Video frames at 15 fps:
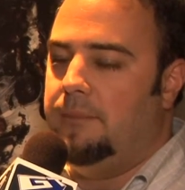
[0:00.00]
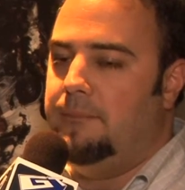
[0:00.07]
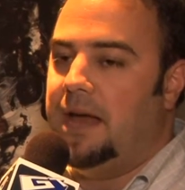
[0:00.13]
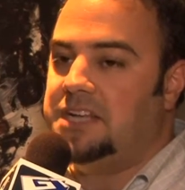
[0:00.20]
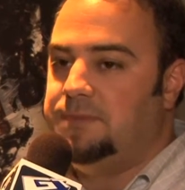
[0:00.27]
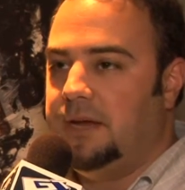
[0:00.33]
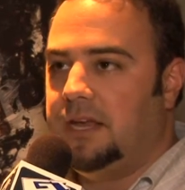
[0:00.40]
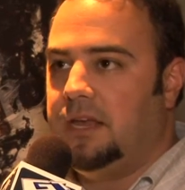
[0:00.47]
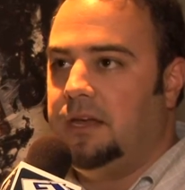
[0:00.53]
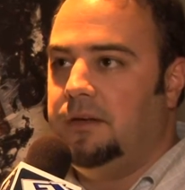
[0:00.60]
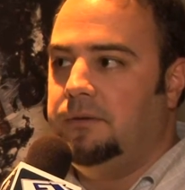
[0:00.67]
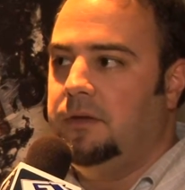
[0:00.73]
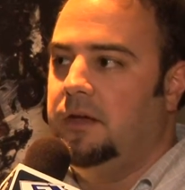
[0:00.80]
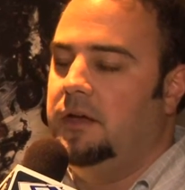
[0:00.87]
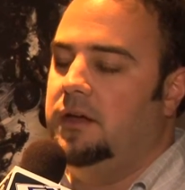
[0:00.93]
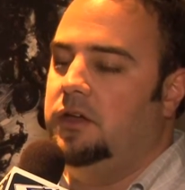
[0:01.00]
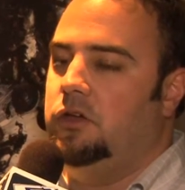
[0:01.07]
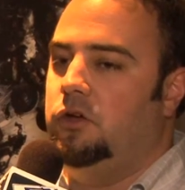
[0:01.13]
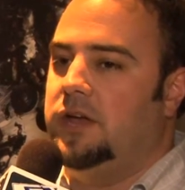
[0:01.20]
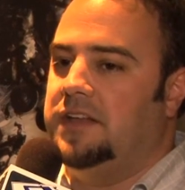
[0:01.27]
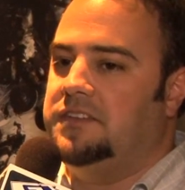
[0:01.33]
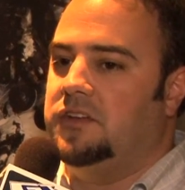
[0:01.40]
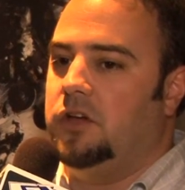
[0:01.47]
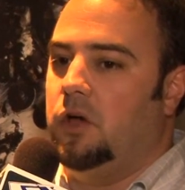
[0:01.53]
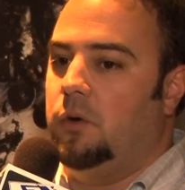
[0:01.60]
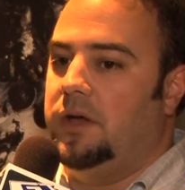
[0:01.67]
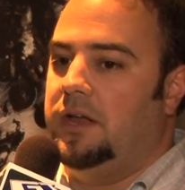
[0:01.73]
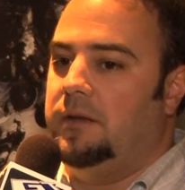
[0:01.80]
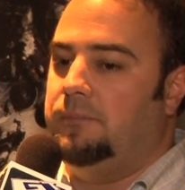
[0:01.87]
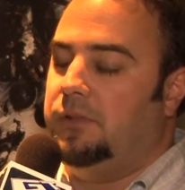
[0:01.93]
Matchmaking, you get to
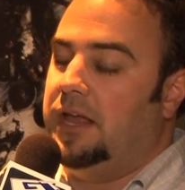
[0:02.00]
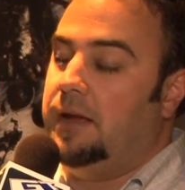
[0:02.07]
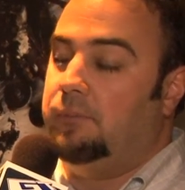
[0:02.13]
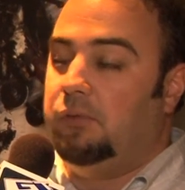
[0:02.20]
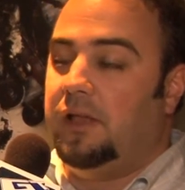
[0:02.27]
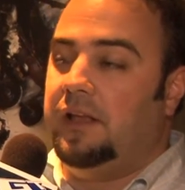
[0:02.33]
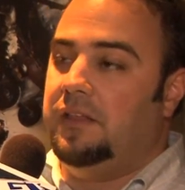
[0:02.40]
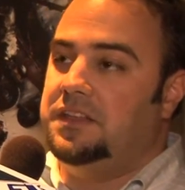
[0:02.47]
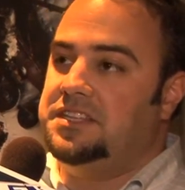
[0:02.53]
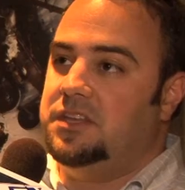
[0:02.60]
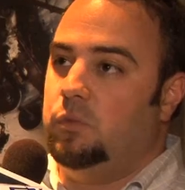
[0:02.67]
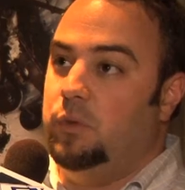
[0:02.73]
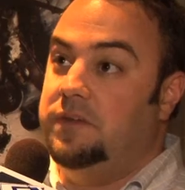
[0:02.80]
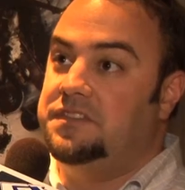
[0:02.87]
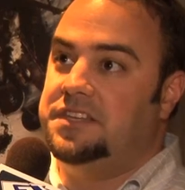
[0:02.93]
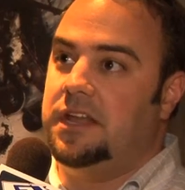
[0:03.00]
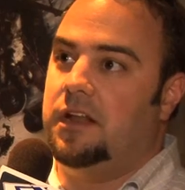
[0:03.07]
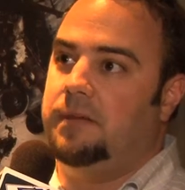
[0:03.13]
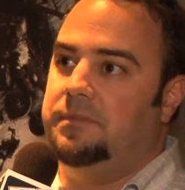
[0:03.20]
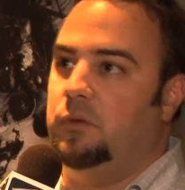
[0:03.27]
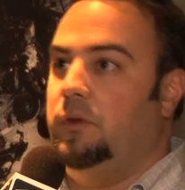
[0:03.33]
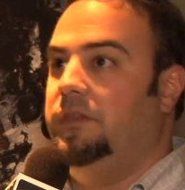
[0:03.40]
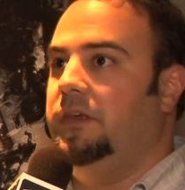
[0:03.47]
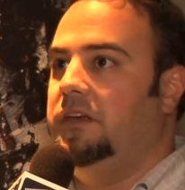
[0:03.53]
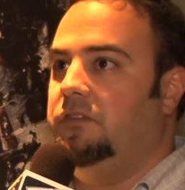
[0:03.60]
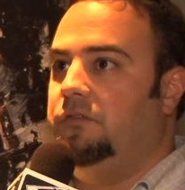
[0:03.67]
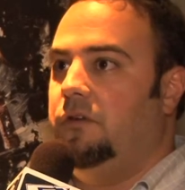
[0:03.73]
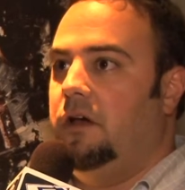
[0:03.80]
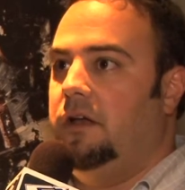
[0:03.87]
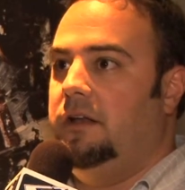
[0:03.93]
go in and play a playlist that we've set up that we think
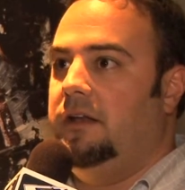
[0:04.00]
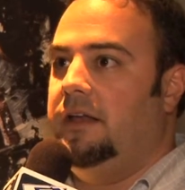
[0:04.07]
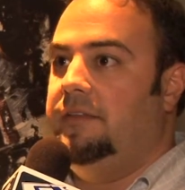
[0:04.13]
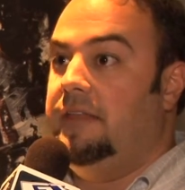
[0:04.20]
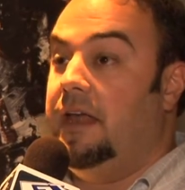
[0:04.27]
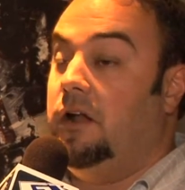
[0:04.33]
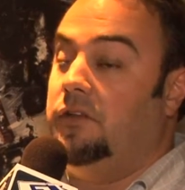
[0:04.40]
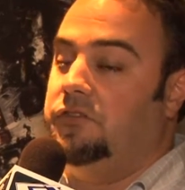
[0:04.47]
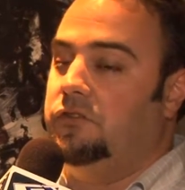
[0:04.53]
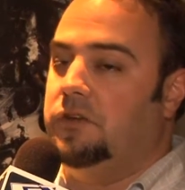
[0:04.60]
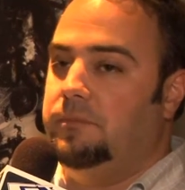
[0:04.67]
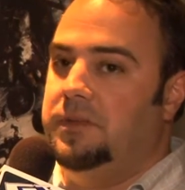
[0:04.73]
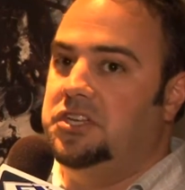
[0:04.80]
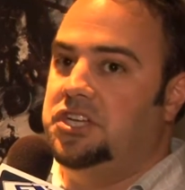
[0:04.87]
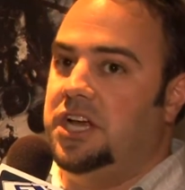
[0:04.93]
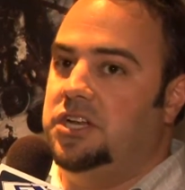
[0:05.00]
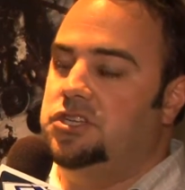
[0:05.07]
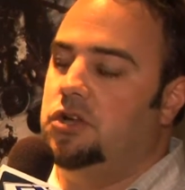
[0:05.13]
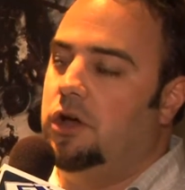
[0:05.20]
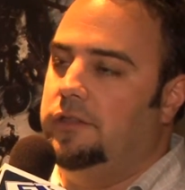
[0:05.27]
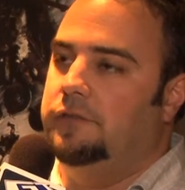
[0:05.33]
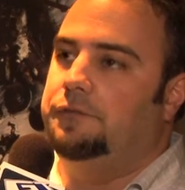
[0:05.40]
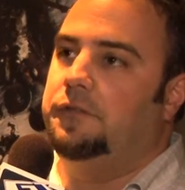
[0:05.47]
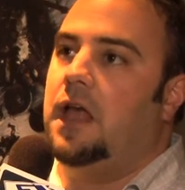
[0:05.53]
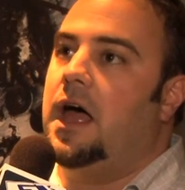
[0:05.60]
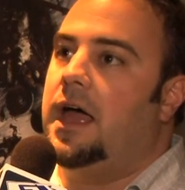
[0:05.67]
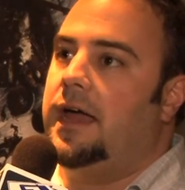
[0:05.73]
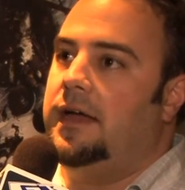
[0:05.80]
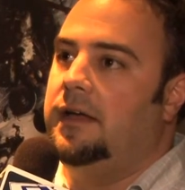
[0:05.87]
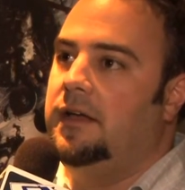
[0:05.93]
is fun, and that also can be changed on the
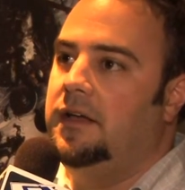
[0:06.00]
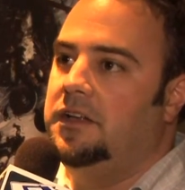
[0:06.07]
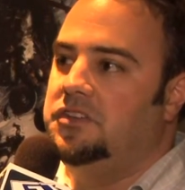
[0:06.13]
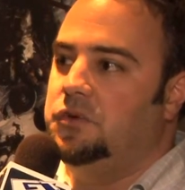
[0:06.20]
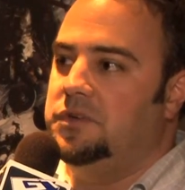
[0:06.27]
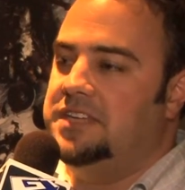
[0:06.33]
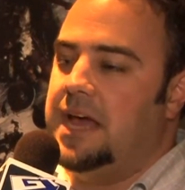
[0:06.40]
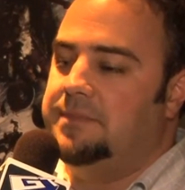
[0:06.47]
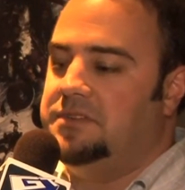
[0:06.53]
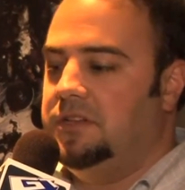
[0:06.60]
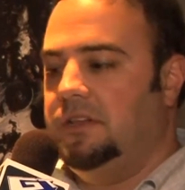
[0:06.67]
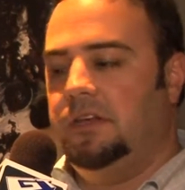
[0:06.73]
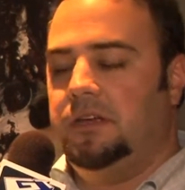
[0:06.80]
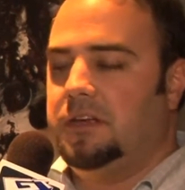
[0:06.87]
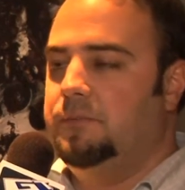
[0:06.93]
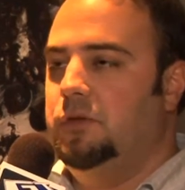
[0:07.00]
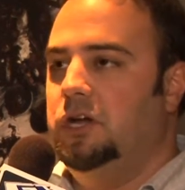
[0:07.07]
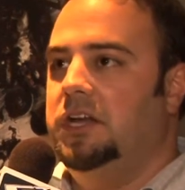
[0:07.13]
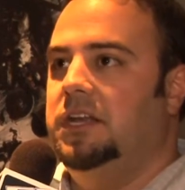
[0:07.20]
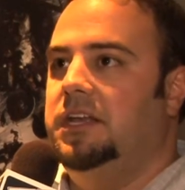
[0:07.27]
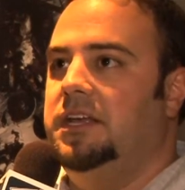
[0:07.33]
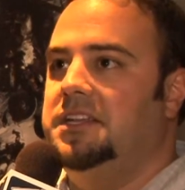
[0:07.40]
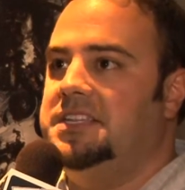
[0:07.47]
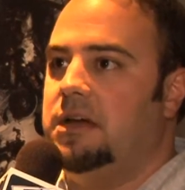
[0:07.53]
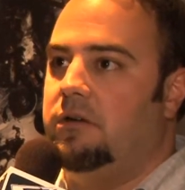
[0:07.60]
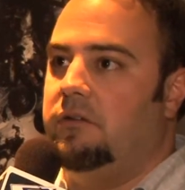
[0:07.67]
fly to adapt to the community needs.